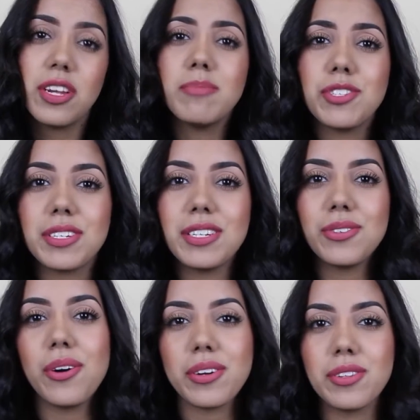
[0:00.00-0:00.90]
So now I'm just going
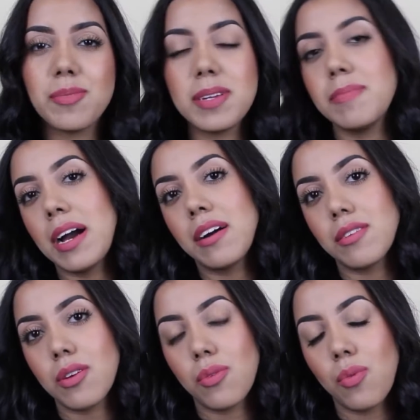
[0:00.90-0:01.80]
to talk a little bit
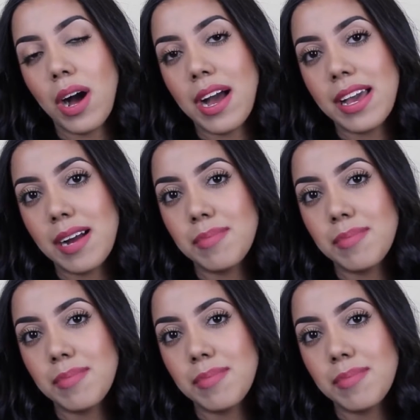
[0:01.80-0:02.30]
about why